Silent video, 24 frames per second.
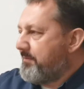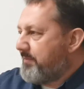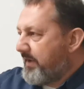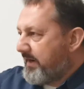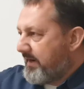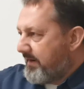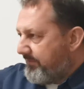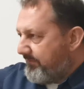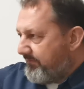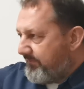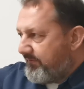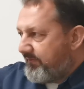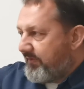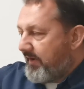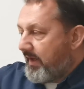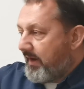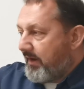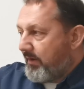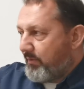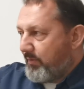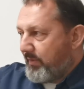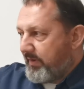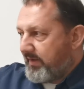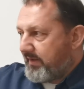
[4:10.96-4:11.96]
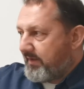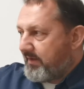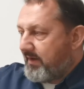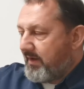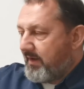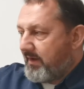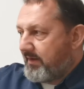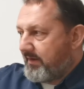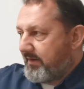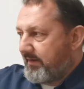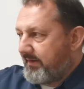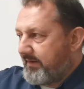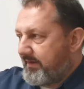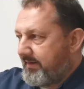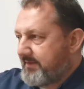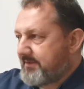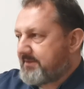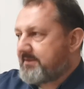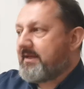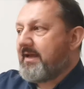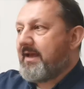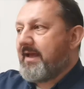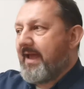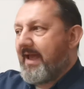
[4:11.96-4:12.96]
but I'm following God in
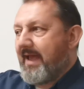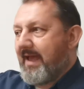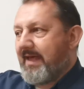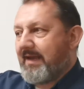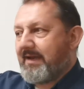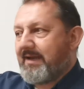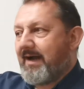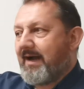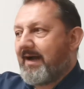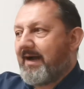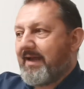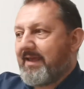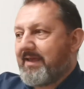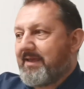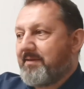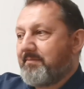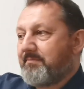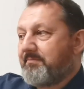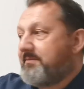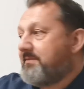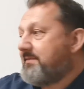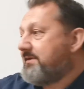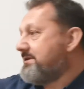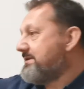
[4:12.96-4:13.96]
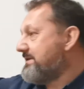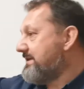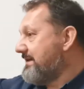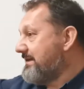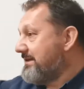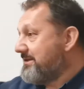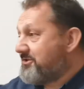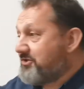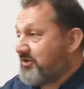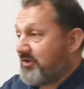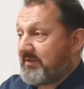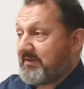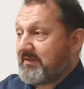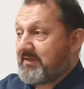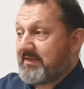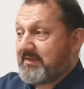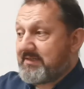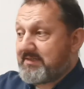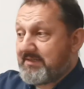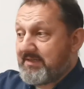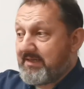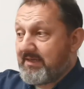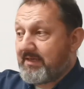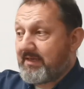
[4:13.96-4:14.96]
this, and I am diligently
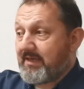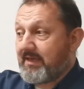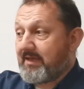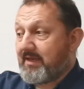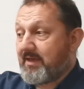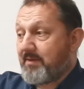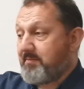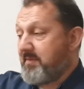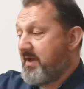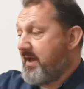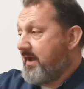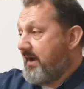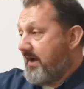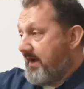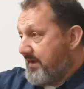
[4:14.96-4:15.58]
seeking Him.